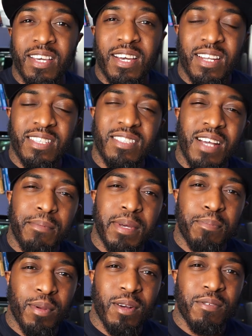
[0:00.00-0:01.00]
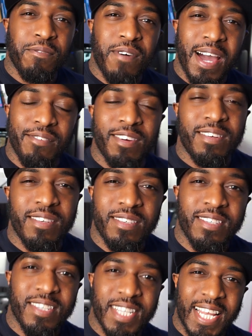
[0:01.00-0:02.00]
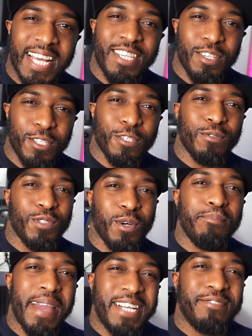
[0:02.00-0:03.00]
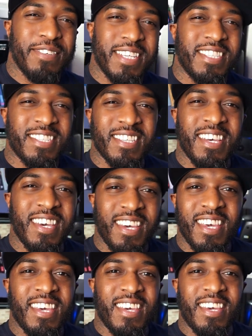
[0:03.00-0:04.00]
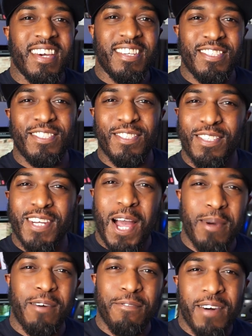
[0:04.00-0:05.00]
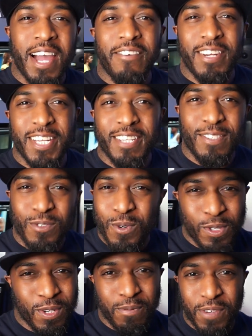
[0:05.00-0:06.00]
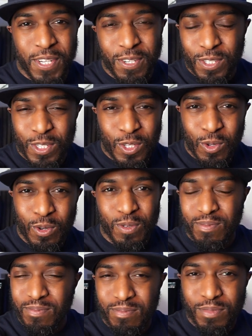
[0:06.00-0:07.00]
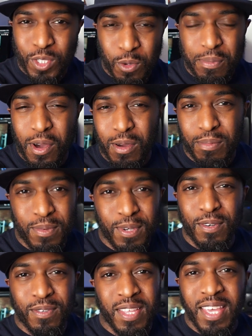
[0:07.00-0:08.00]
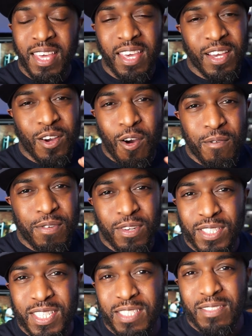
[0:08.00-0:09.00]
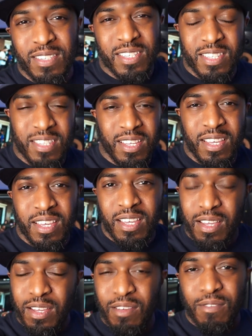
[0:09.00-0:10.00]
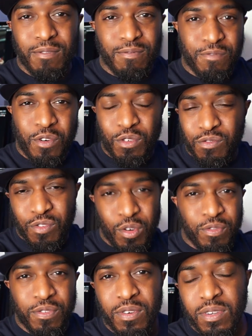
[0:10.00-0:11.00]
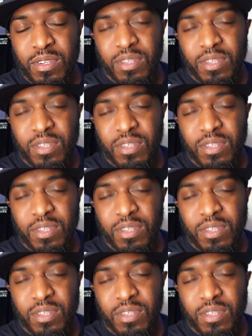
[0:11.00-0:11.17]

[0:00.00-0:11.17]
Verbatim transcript: Unless you come out the blocks firing, like you're just, you're made for this. And you just come out firing and all your videos just look superb. Your confidence is just through the roof.